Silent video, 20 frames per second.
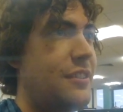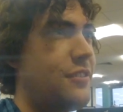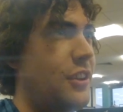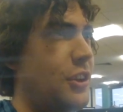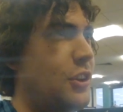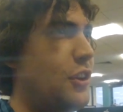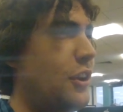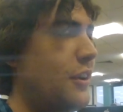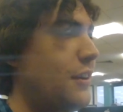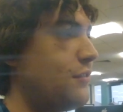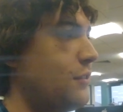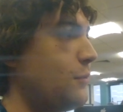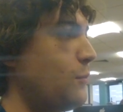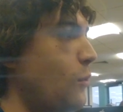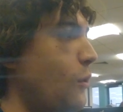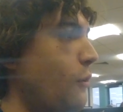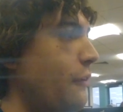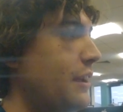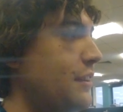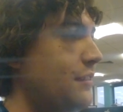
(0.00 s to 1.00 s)
so you don't have to
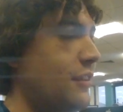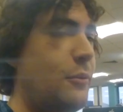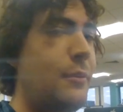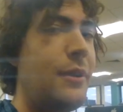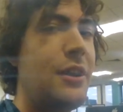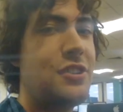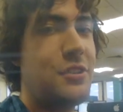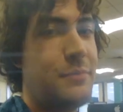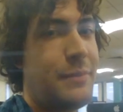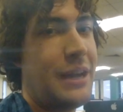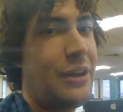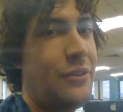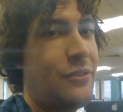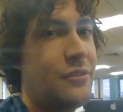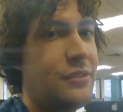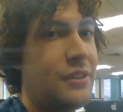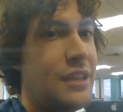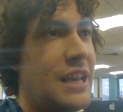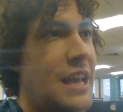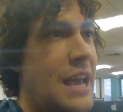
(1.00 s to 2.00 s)
worry so much about
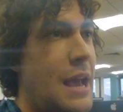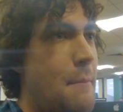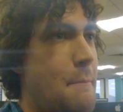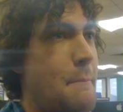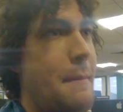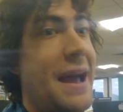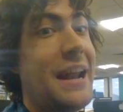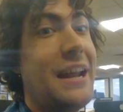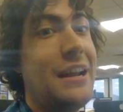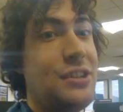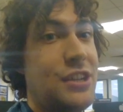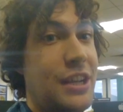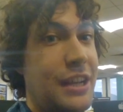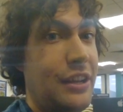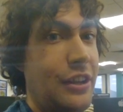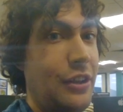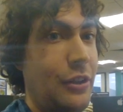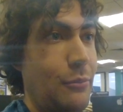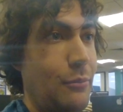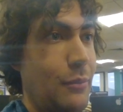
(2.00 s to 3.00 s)

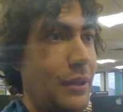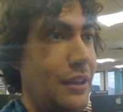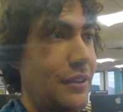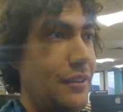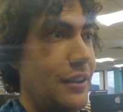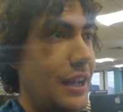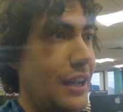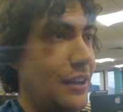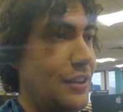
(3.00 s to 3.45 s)
managing them and